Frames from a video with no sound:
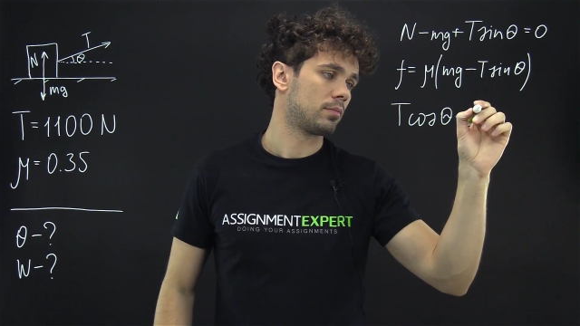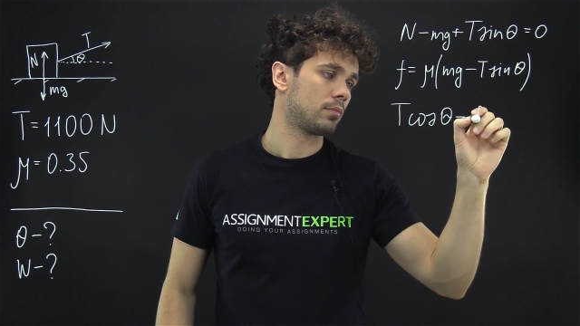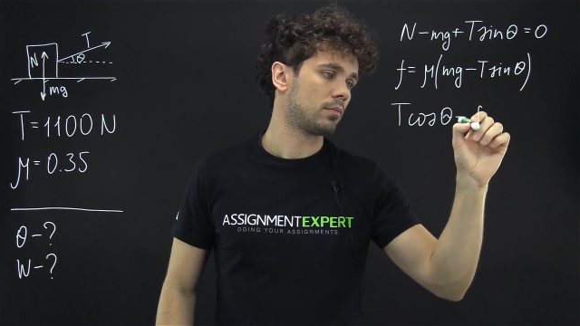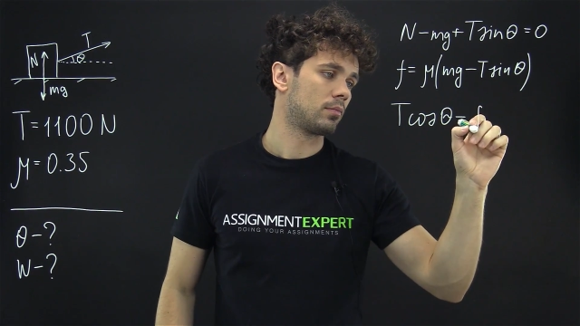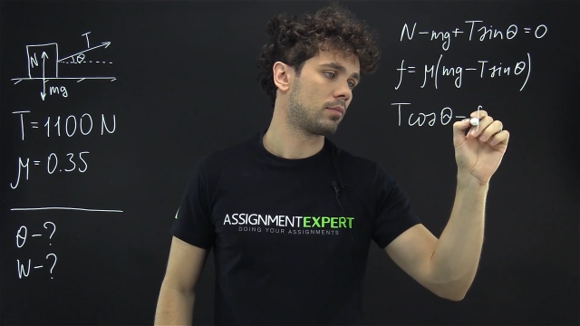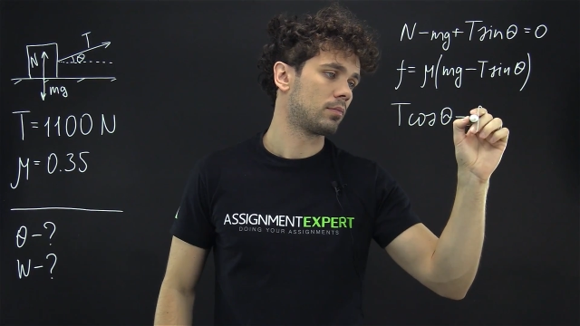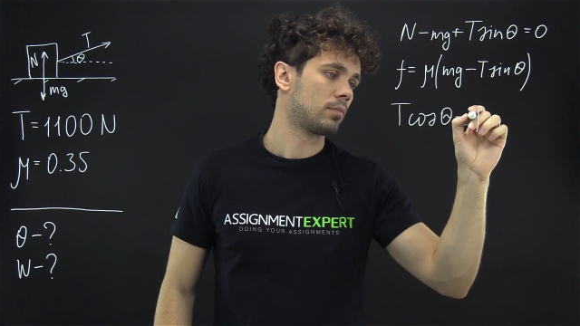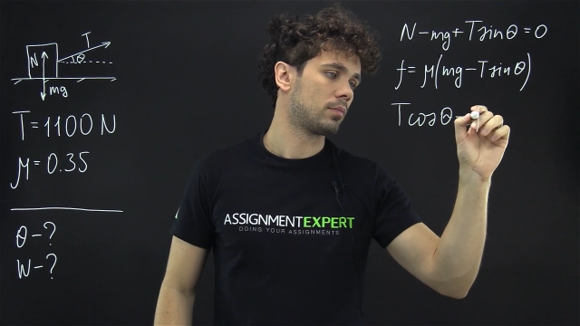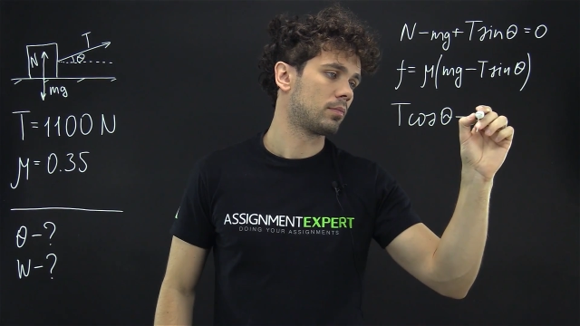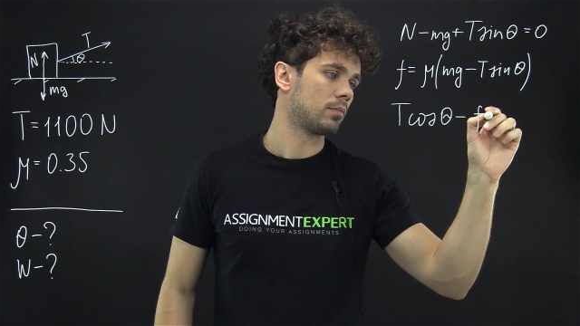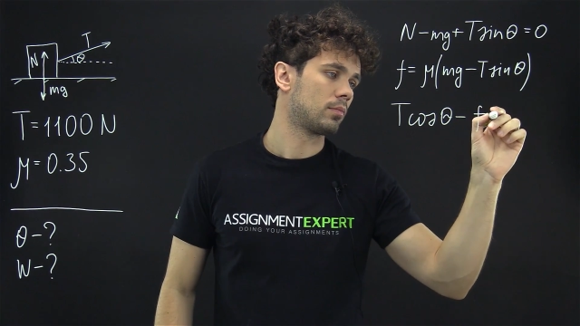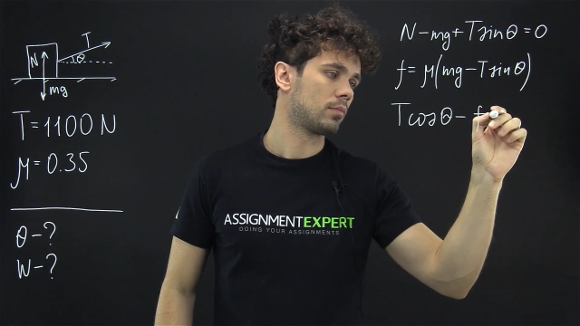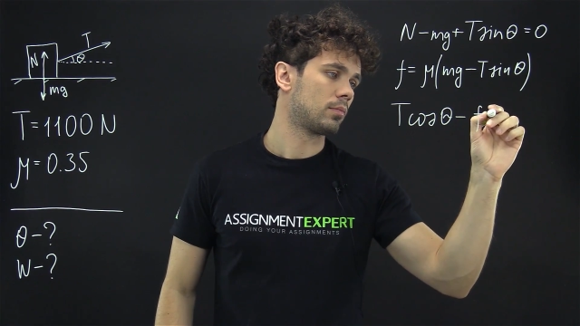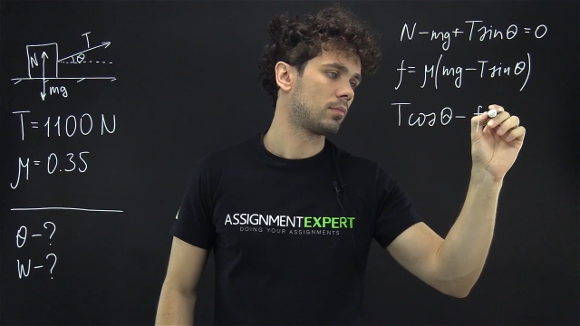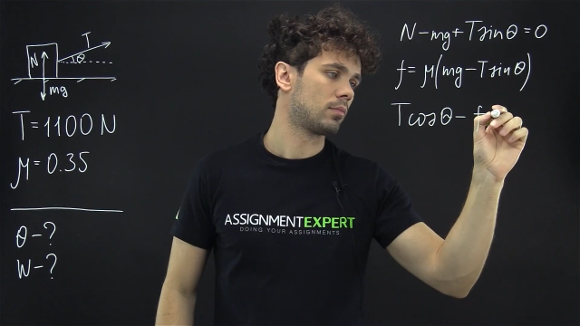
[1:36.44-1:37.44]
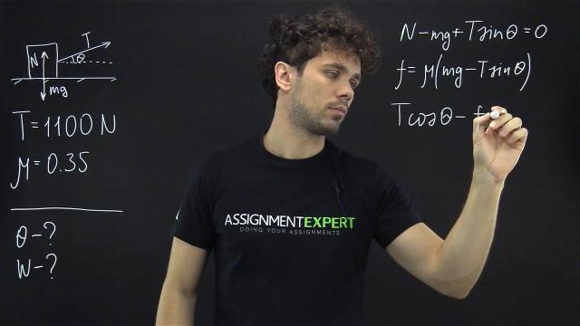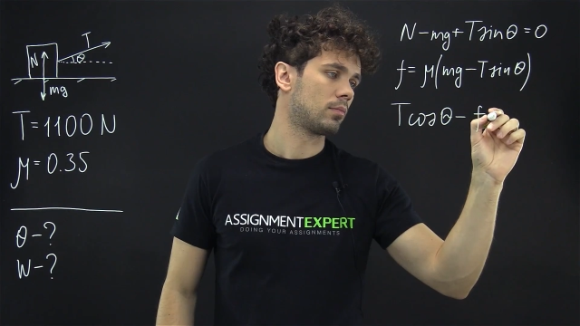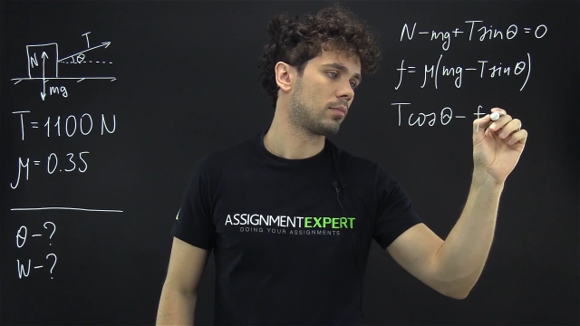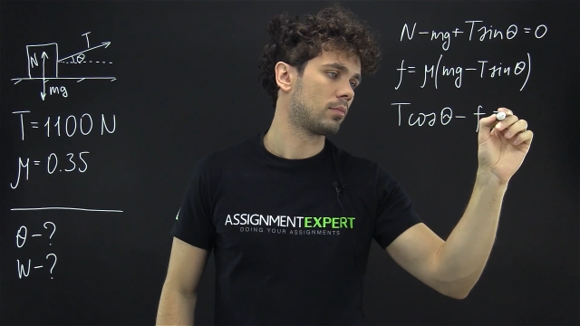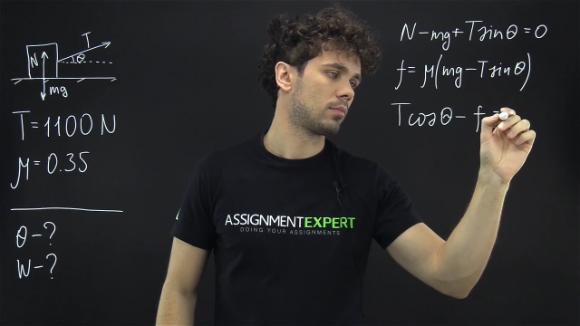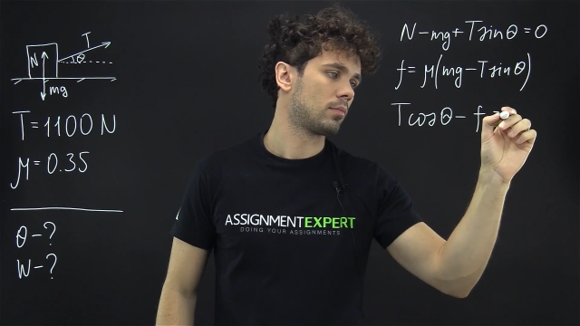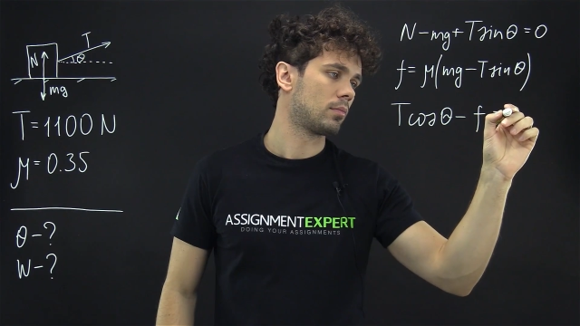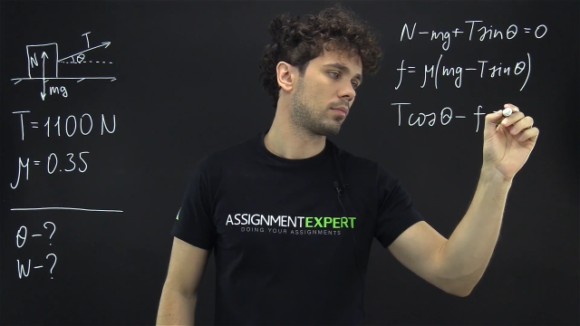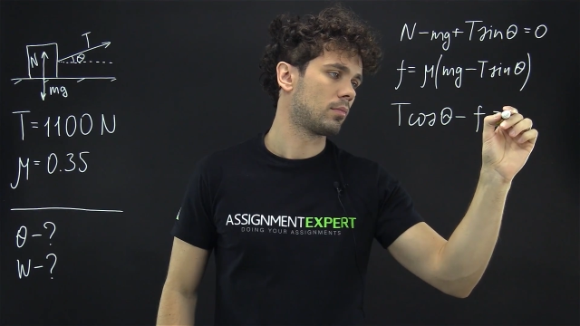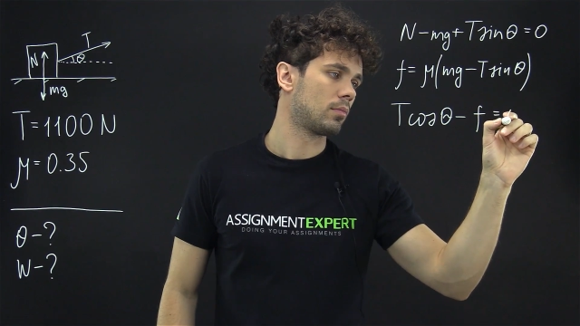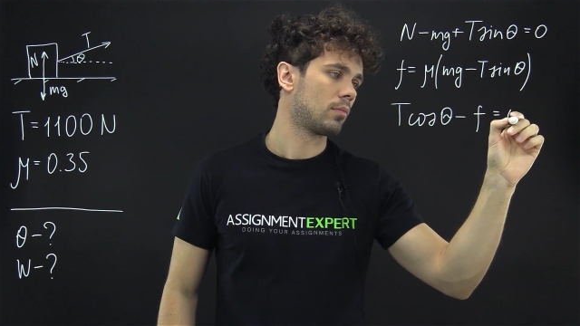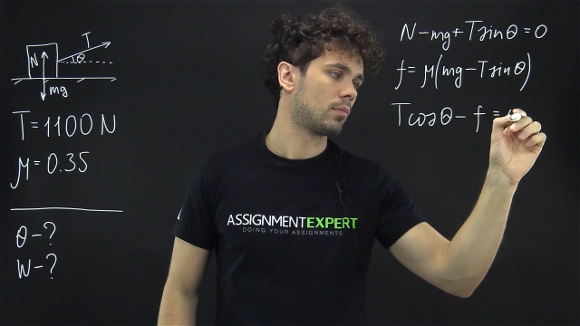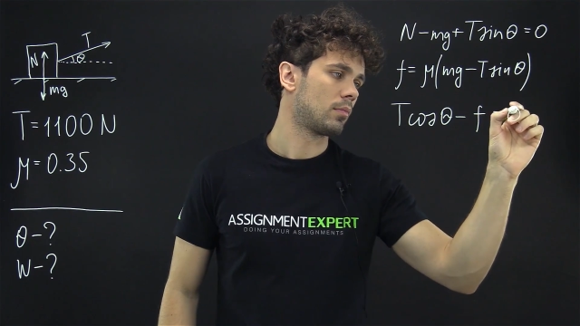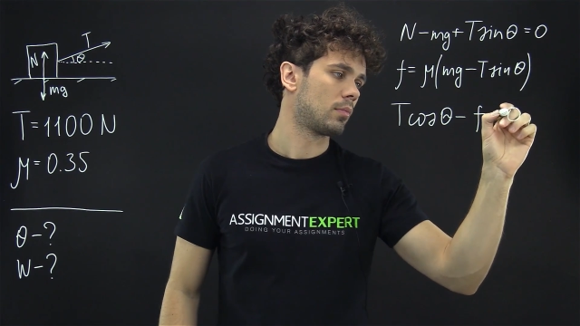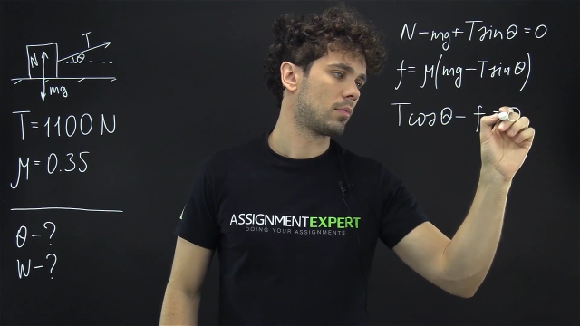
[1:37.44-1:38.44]

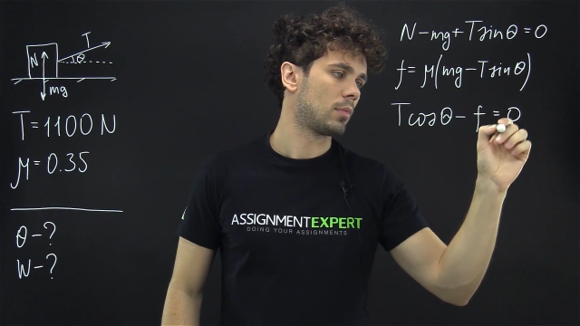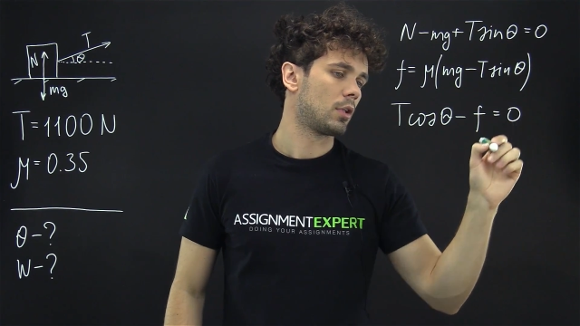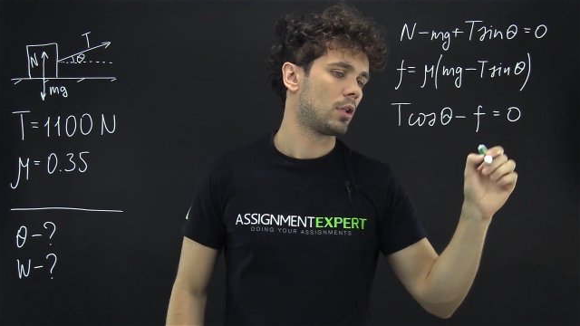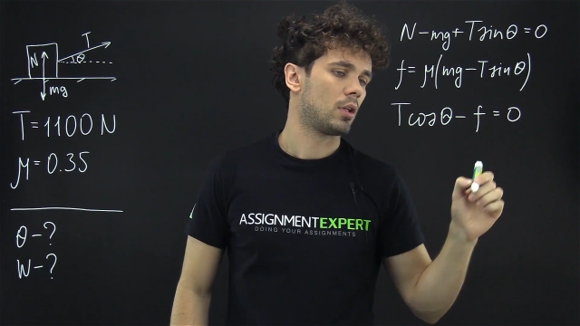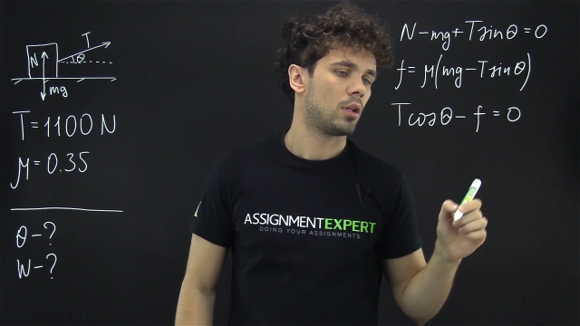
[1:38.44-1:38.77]
Nothing is said.